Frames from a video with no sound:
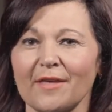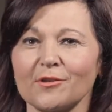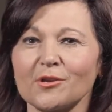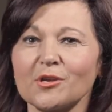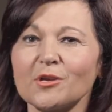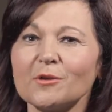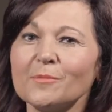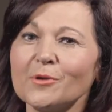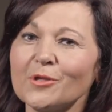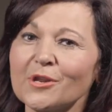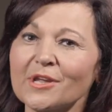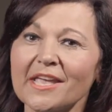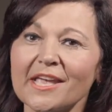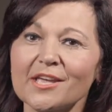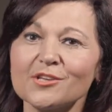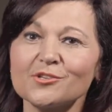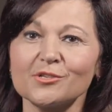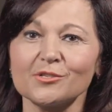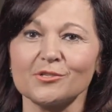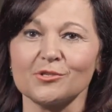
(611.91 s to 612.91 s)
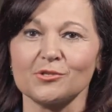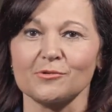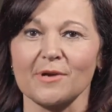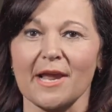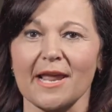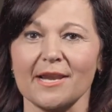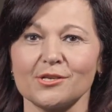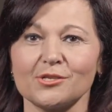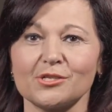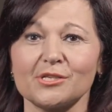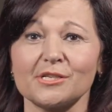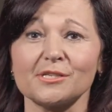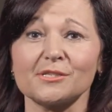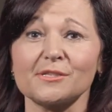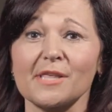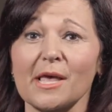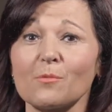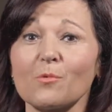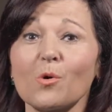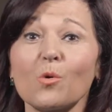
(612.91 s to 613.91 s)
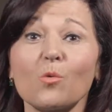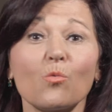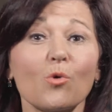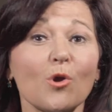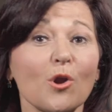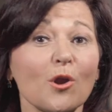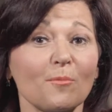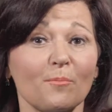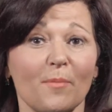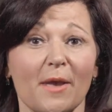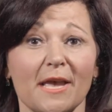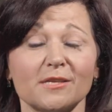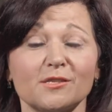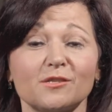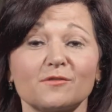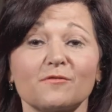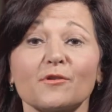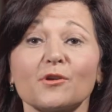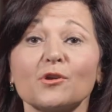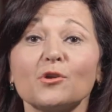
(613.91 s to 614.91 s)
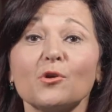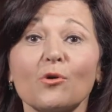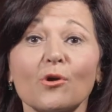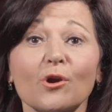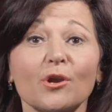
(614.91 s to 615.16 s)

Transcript: the communication strategies that will work best for your